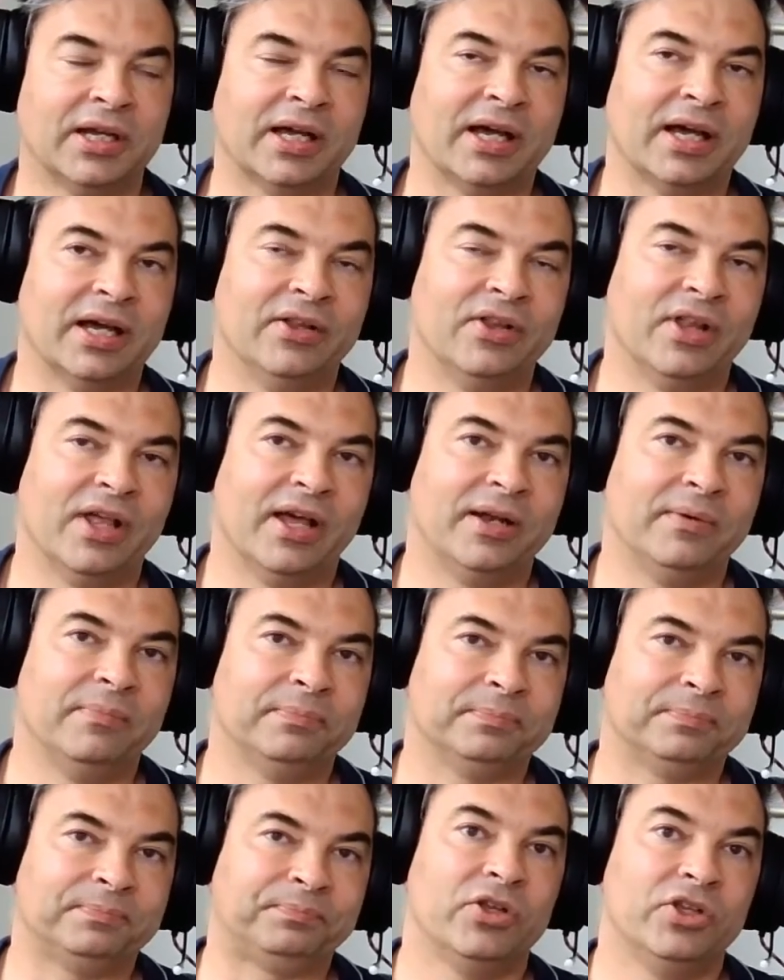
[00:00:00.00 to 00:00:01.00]
And then
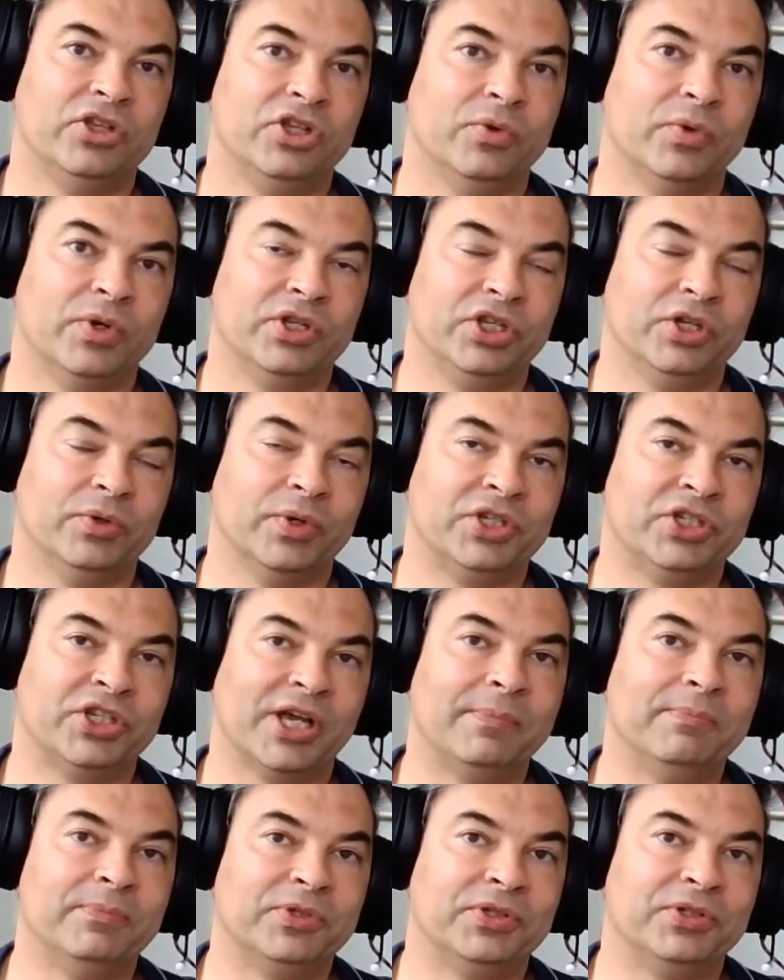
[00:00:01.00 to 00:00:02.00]
you
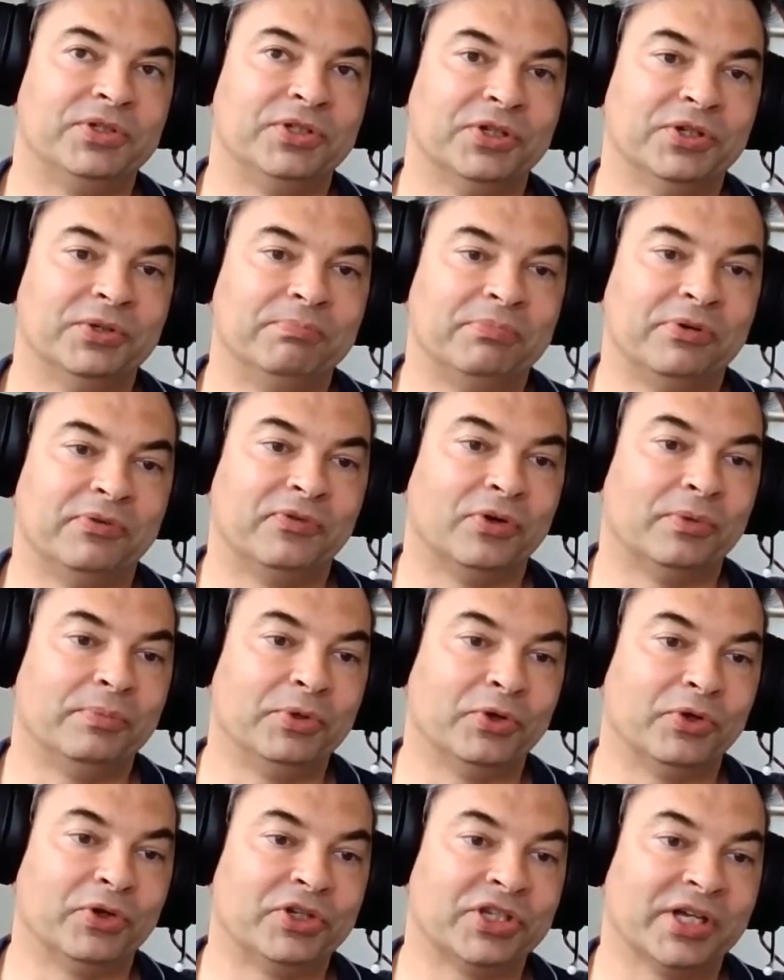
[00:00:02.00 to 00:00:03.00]
attempt to perform
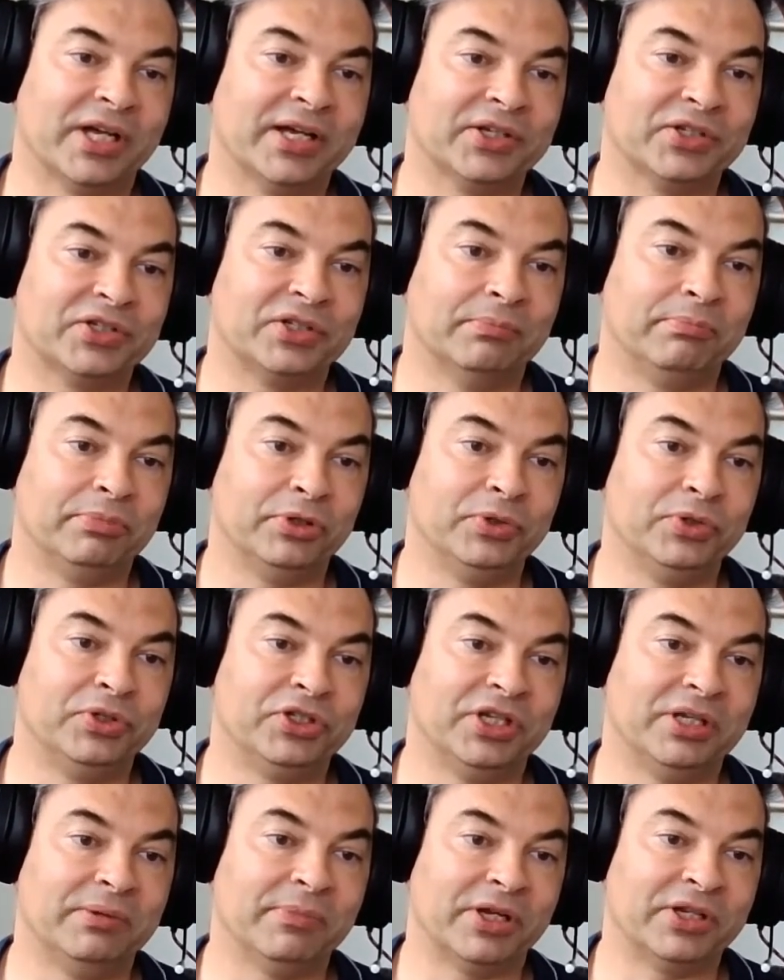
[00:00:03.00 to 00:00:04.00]
your attacks. The blue
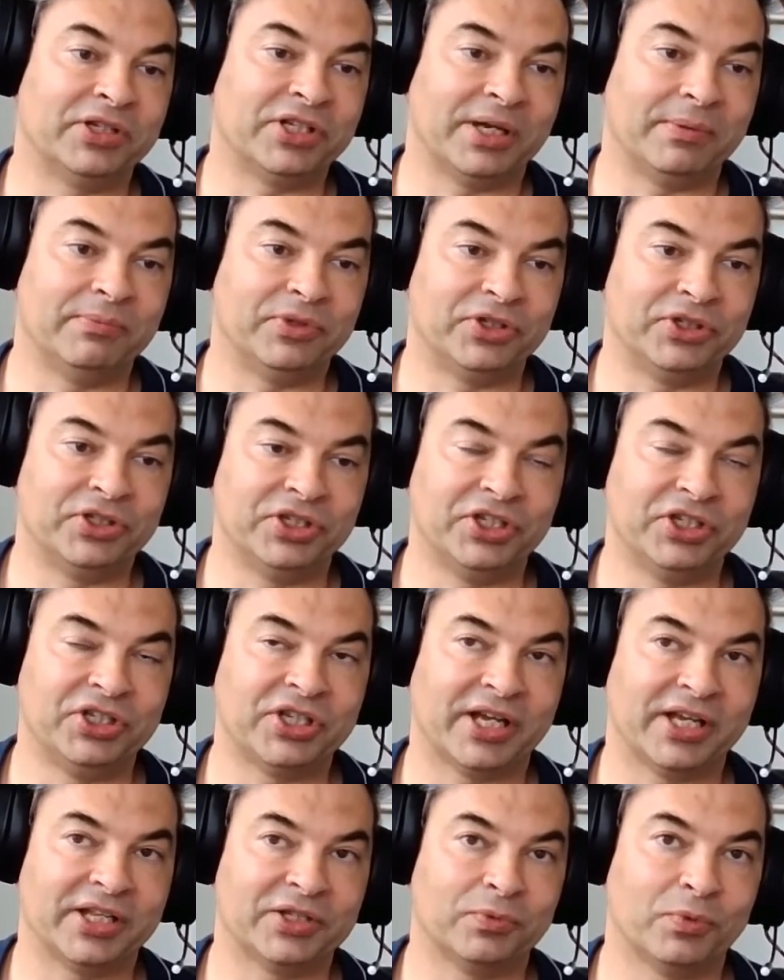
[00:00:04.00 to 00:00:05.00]
team attempt to
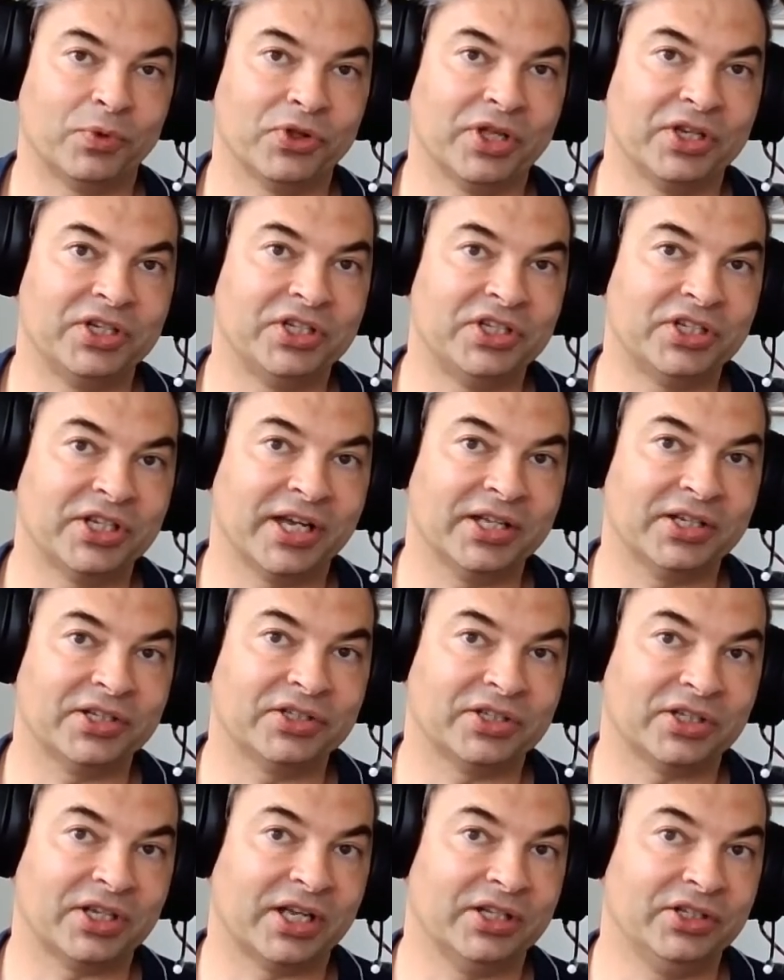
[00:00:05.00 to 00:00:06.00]
detect what they
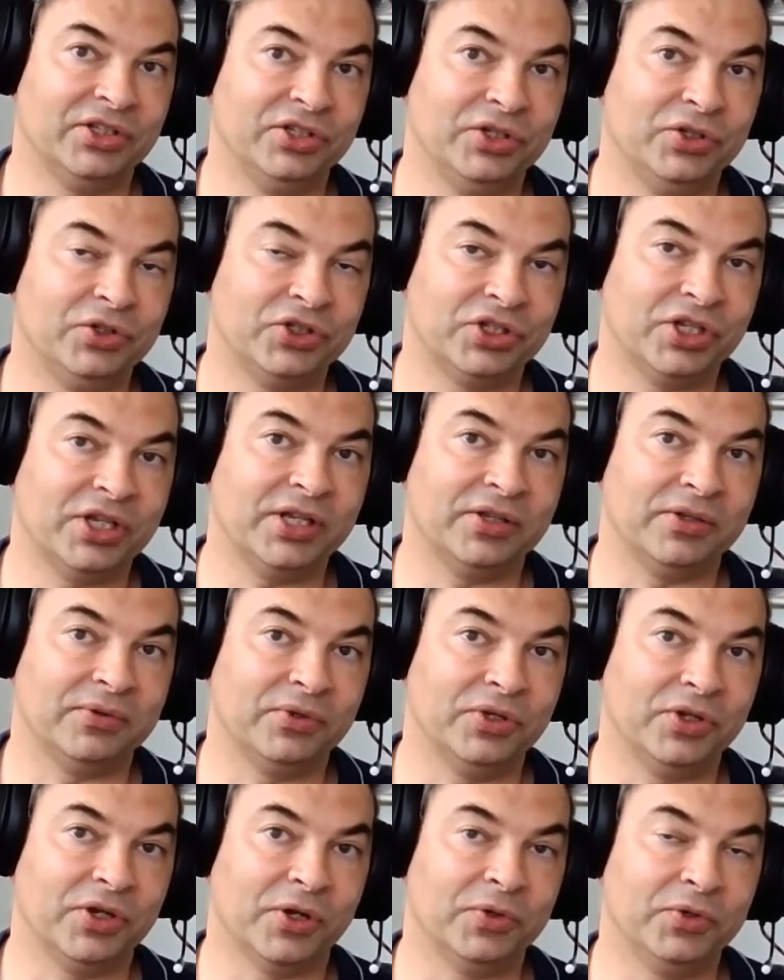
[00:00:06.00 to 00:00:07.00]
detect, and you see,
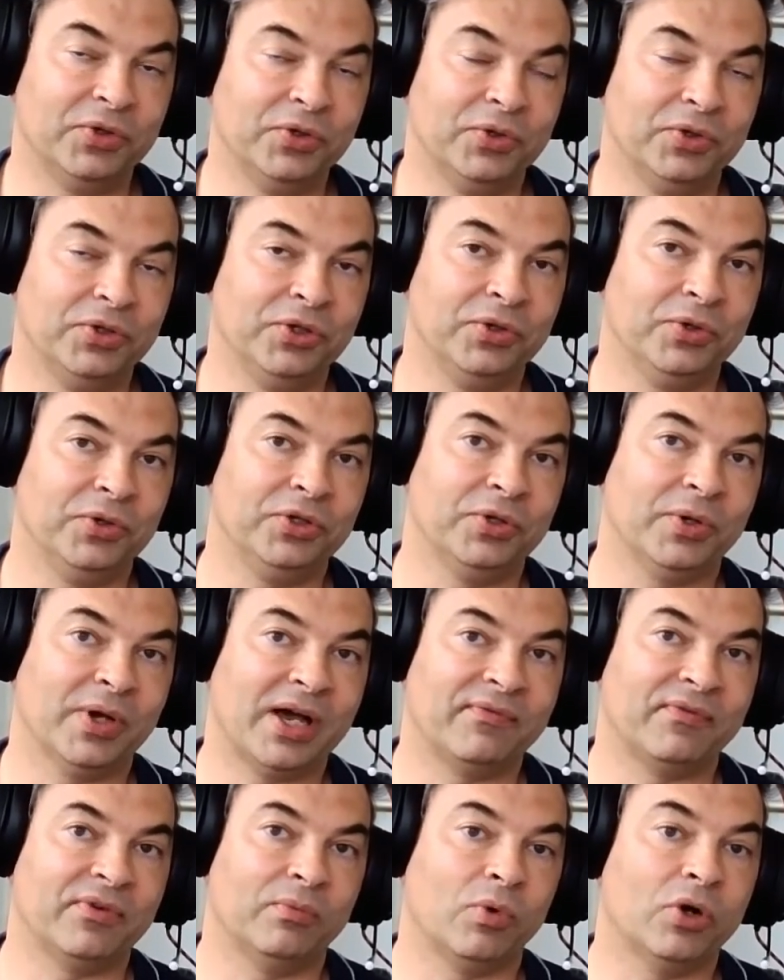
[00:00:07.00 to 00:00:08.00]
you
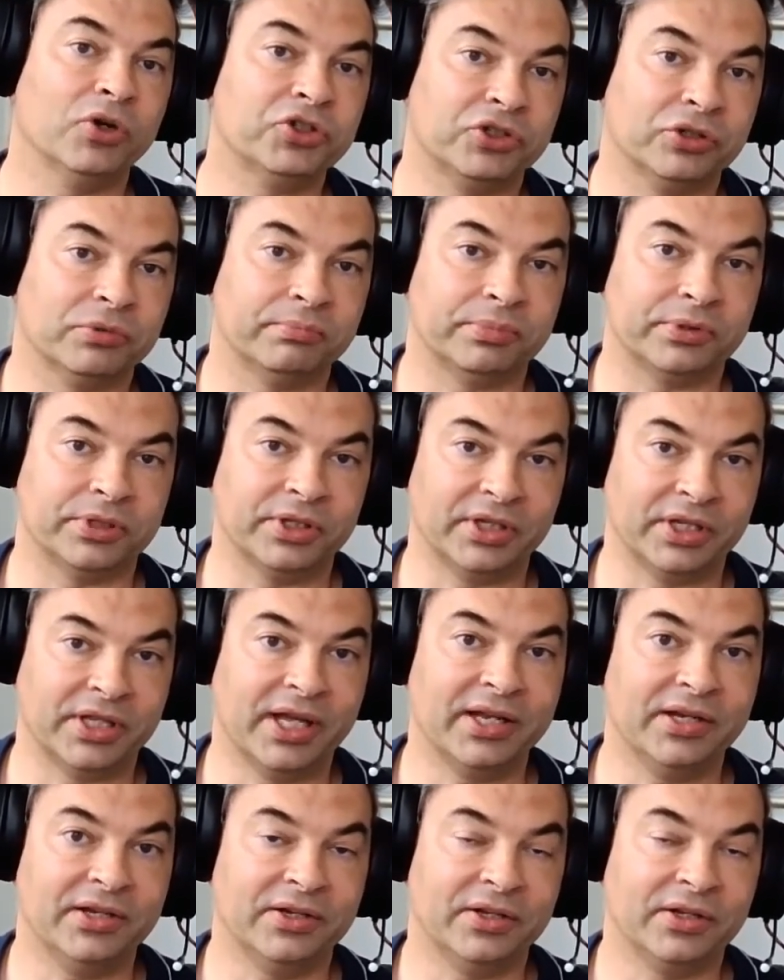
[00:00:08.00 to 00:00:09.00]
have a wash up at the
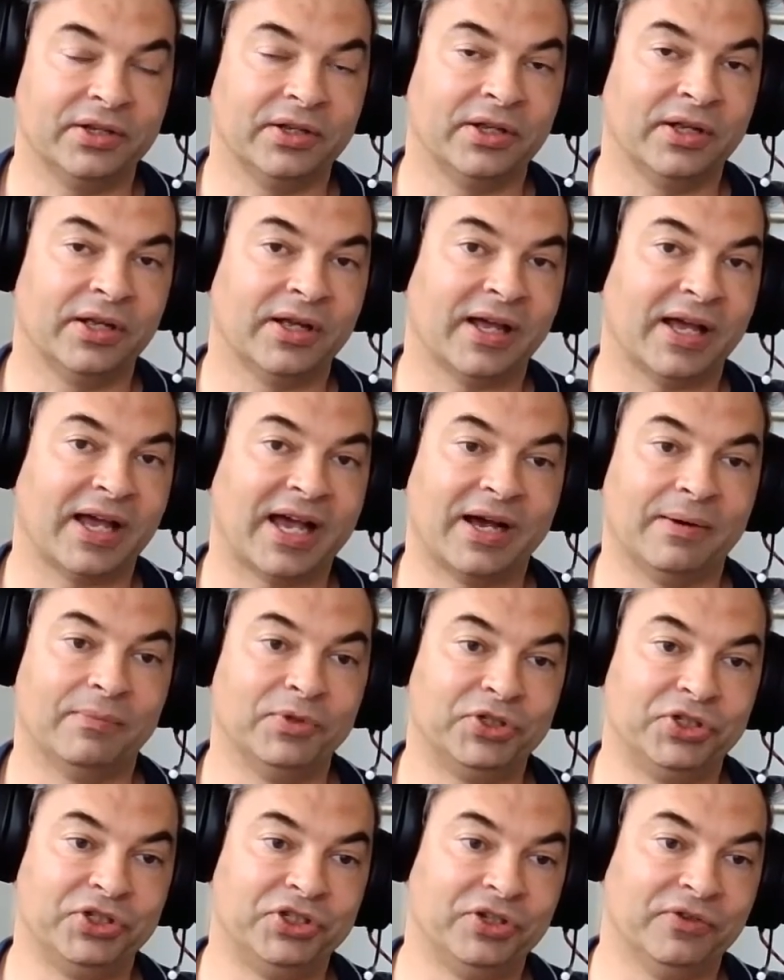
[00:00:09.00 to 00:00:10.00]
end. How
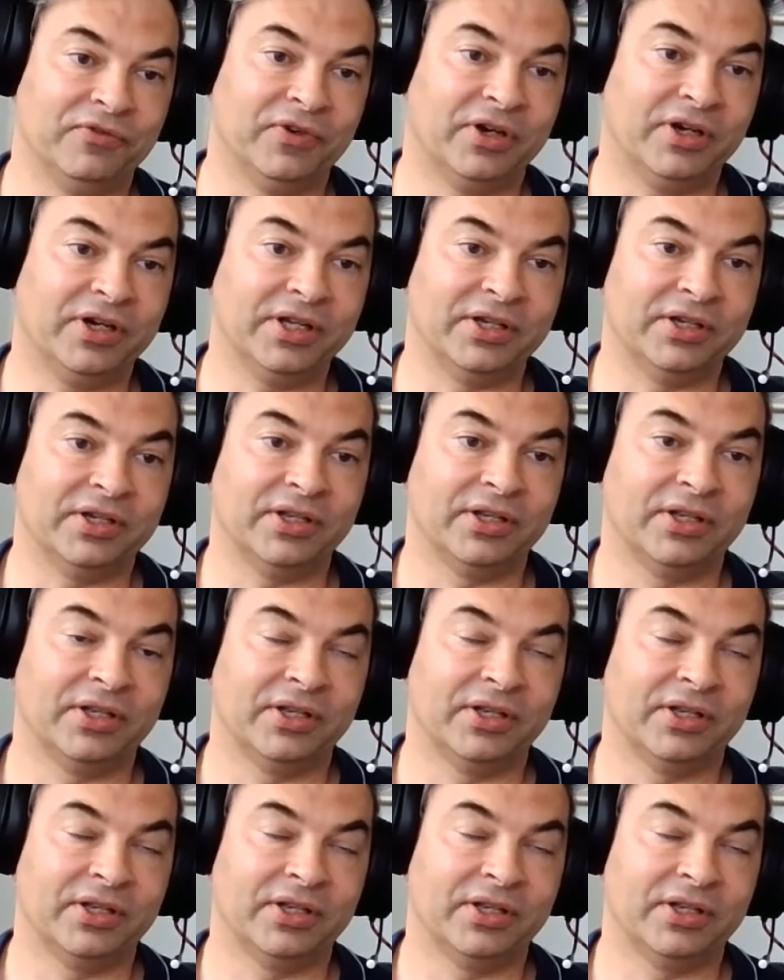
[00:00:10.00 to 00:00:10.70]
much did you find?